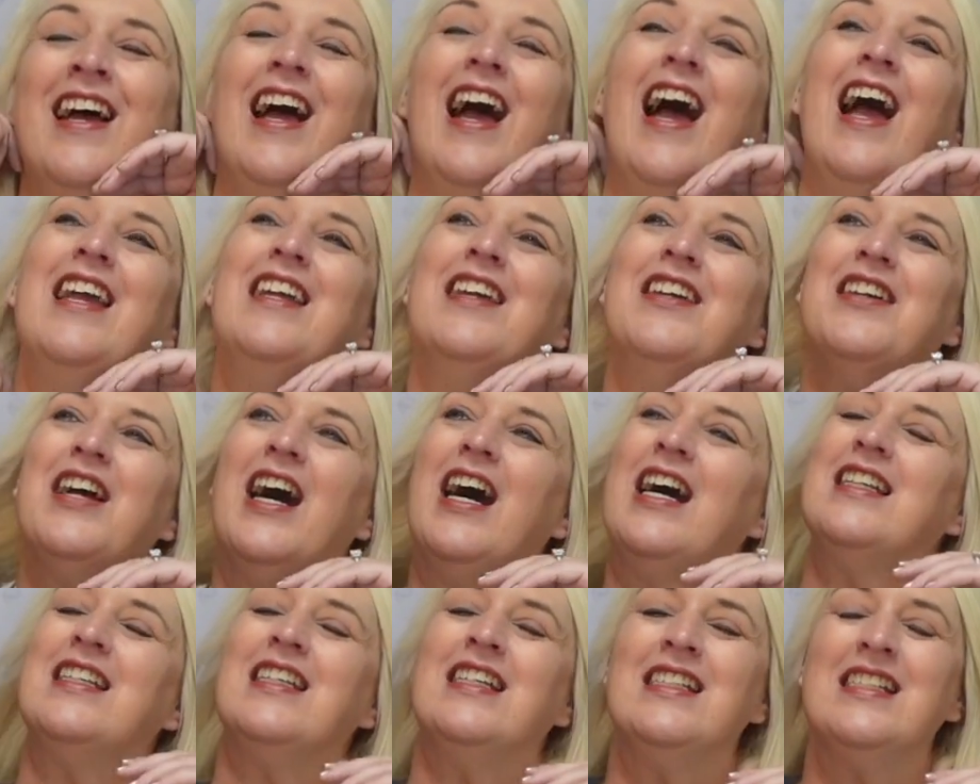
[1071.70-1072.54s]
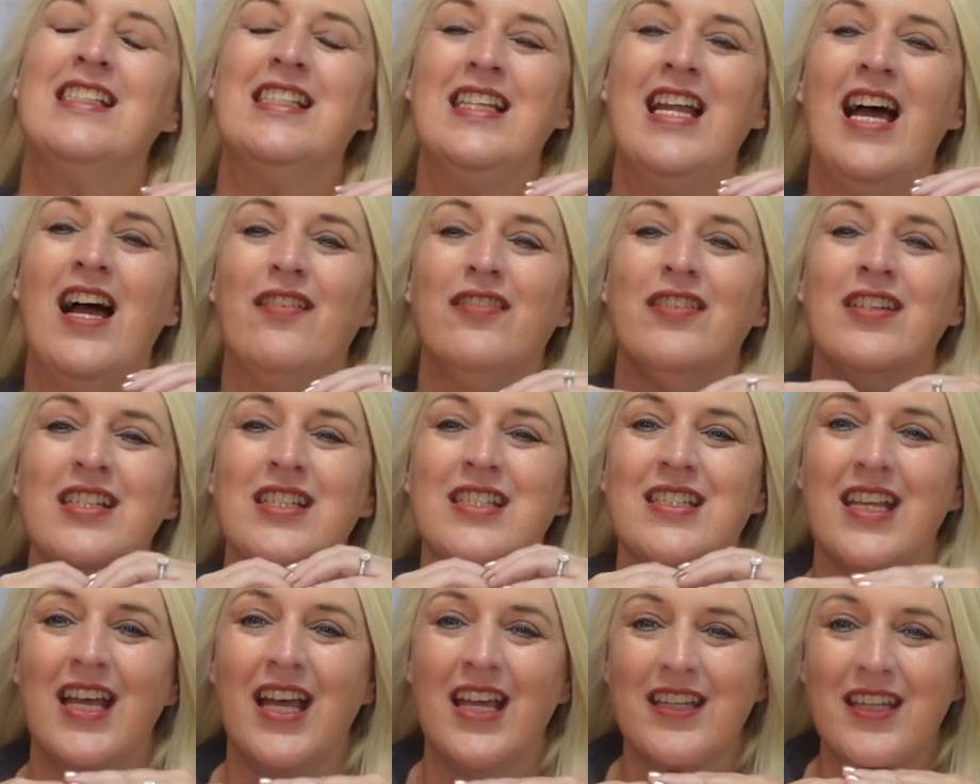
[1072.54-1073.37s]
You guys, he's never
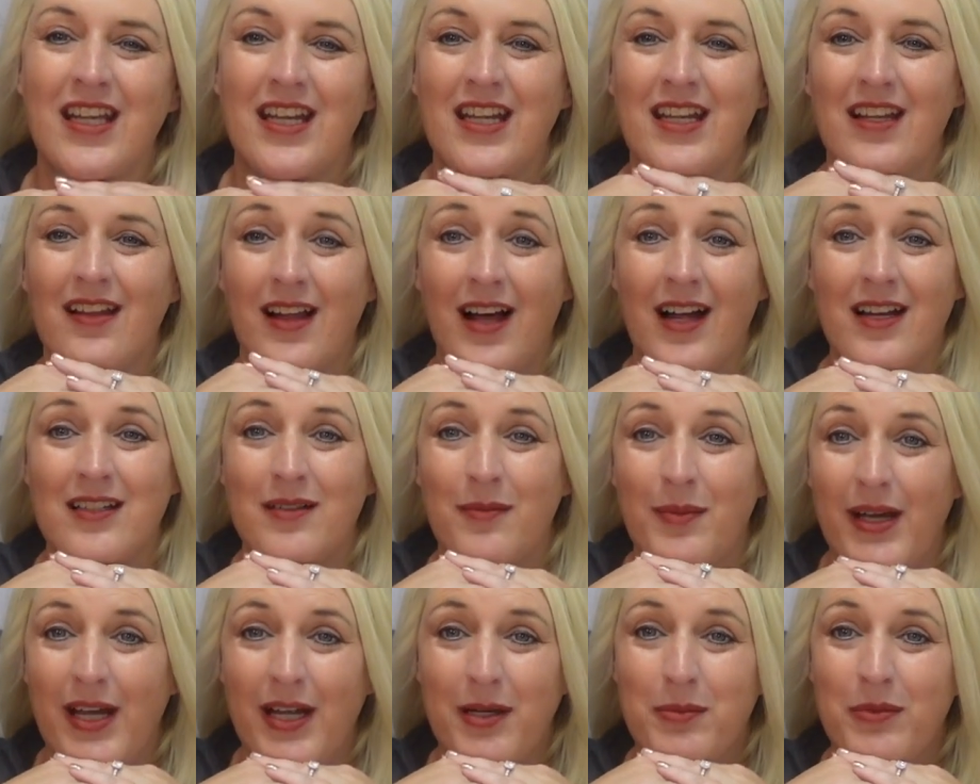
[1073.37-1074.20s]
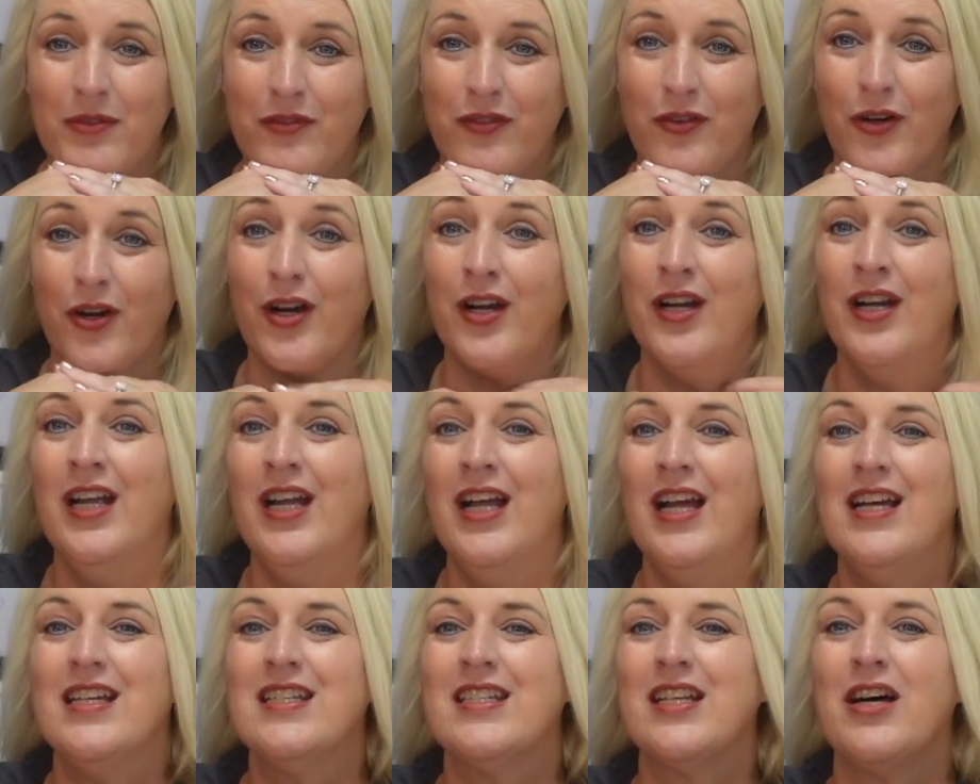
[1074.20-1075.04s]
said that he liked a bag before.
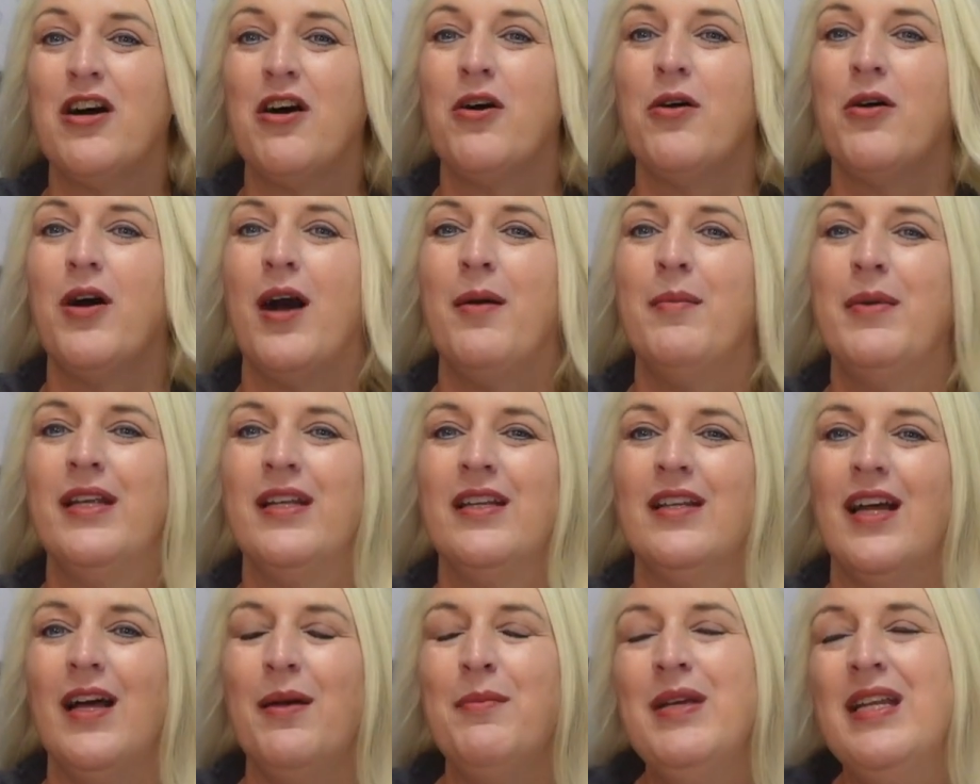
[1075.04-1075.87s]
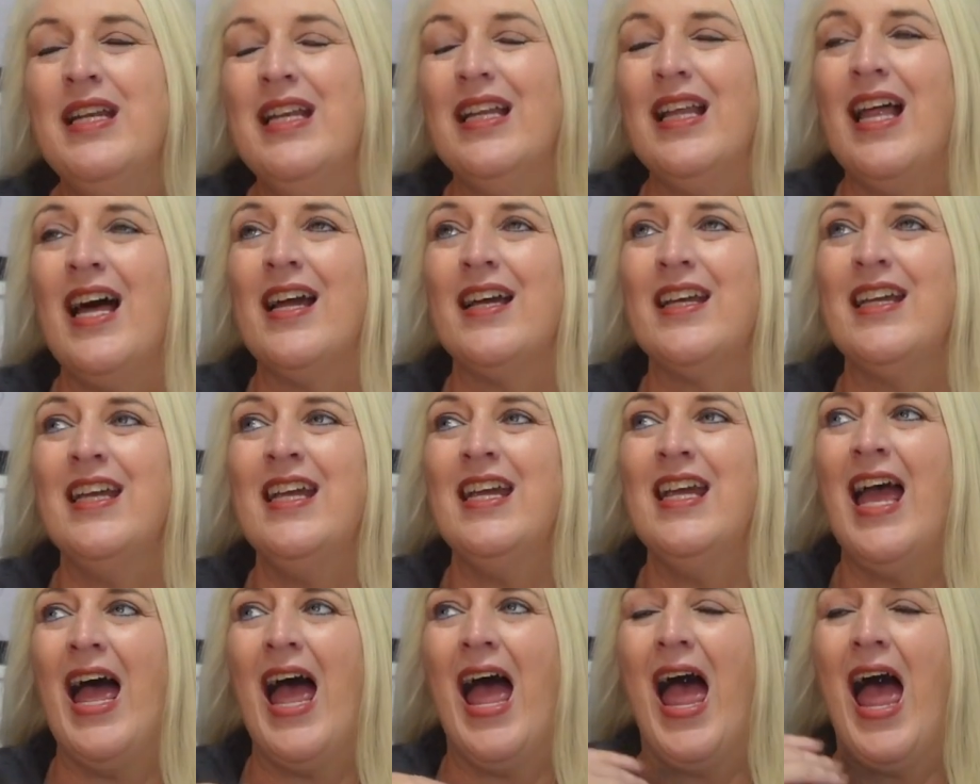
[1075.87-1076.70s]
So, I mean, like, he
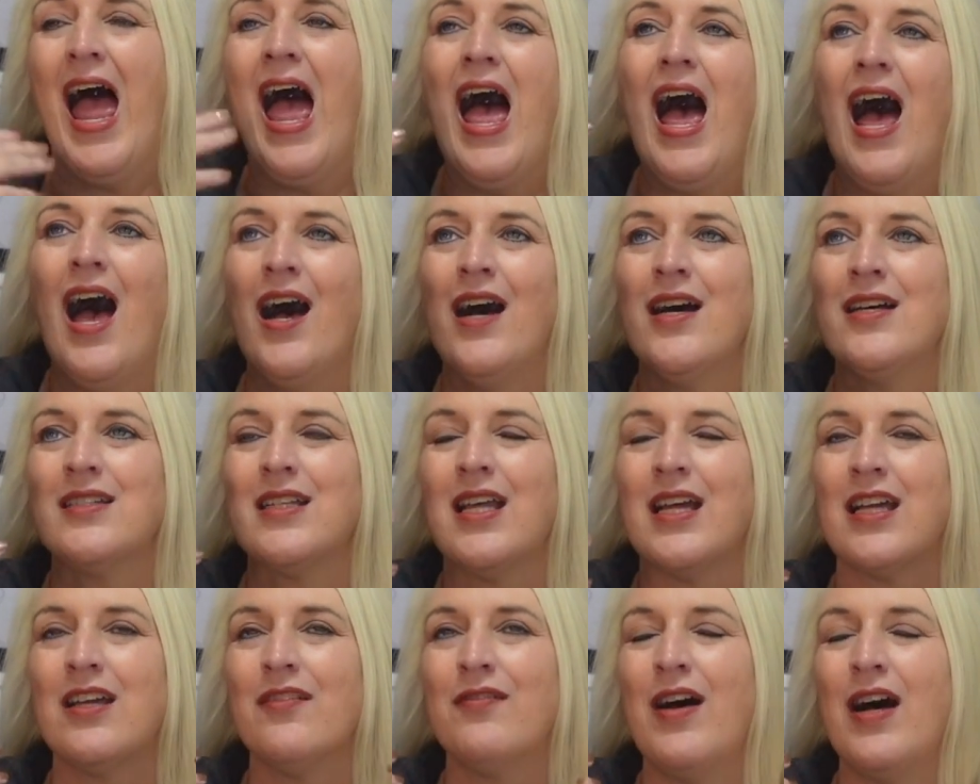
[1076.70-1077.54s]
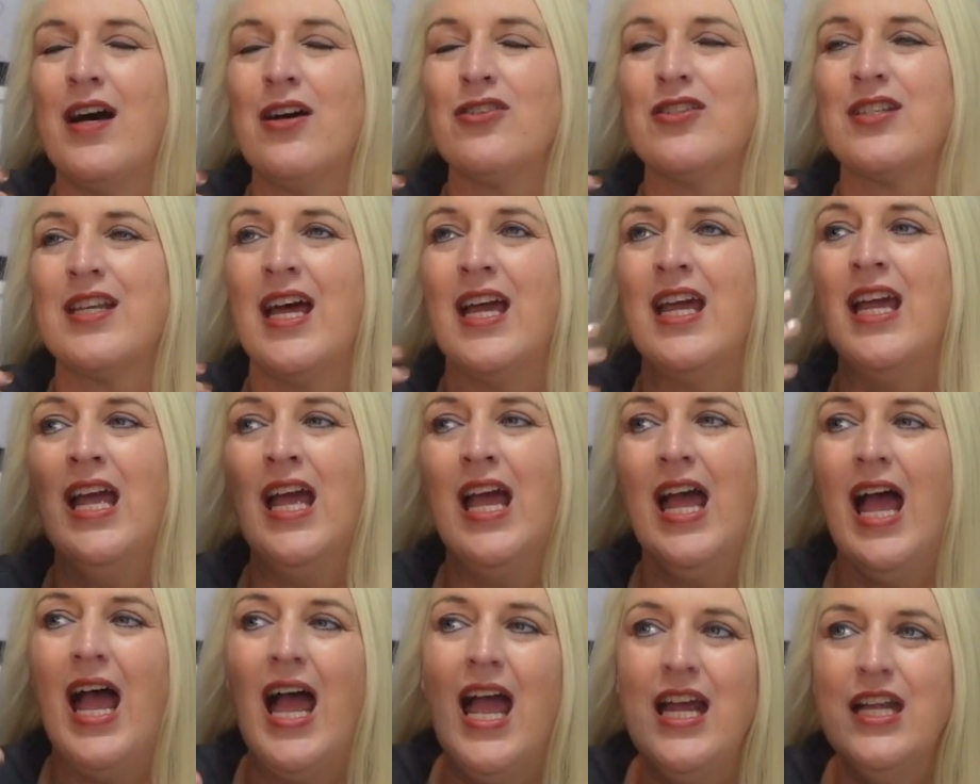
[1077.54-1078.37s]
has. Like, if I'll say,
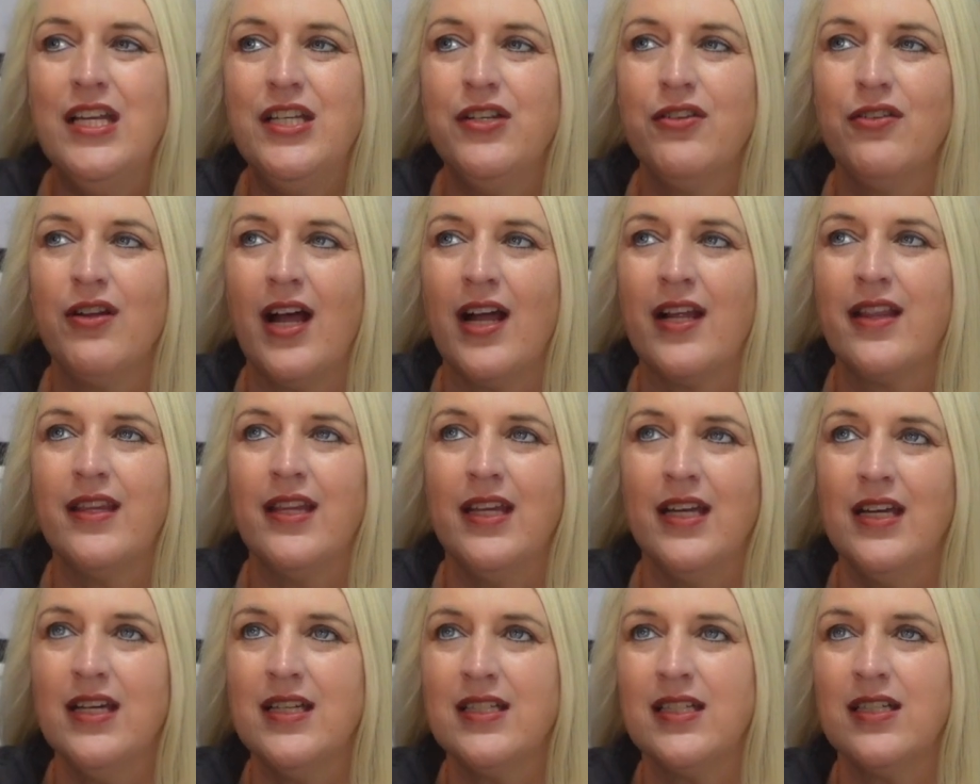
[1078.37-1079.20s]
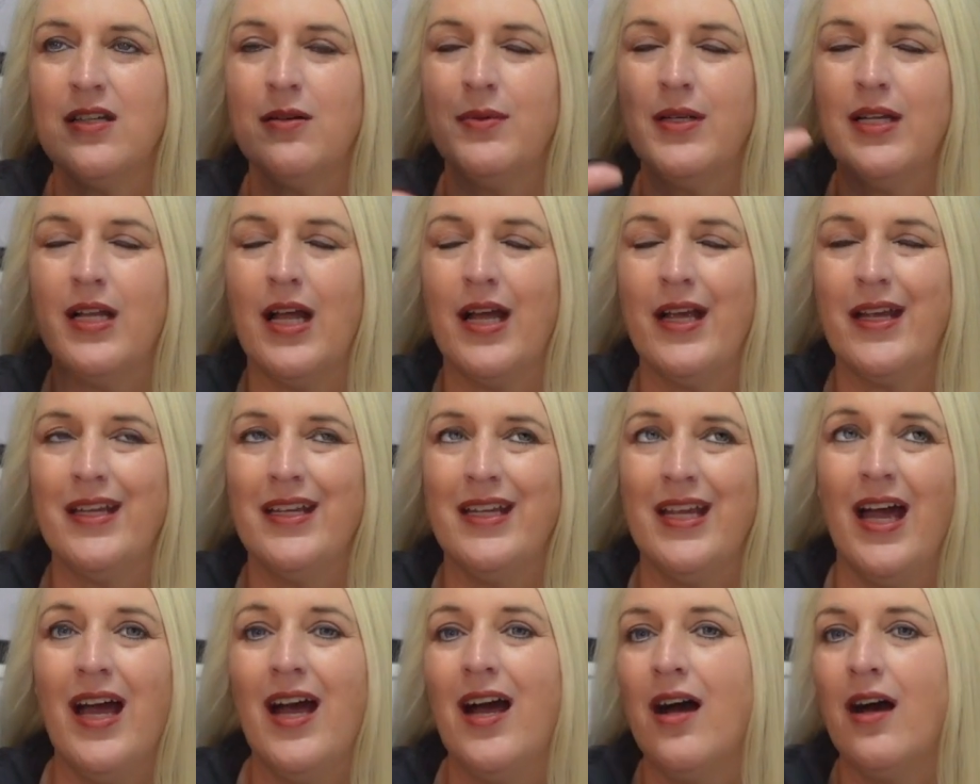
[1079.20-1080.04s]
hey, do you like this? He'll be like,
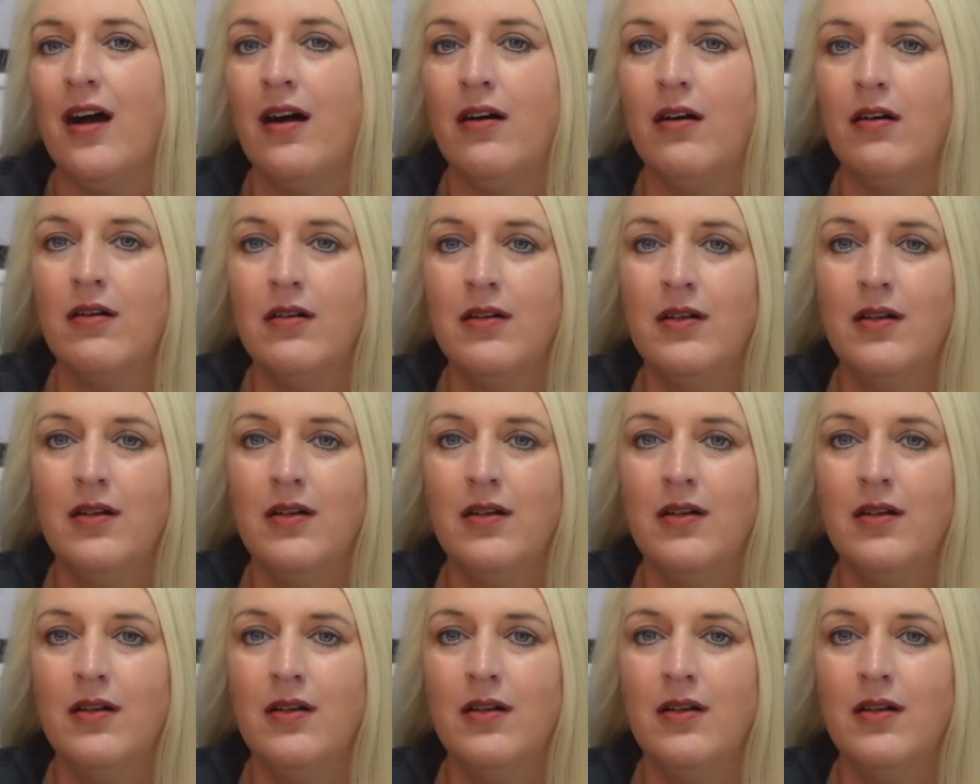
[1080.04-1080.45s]
yeah.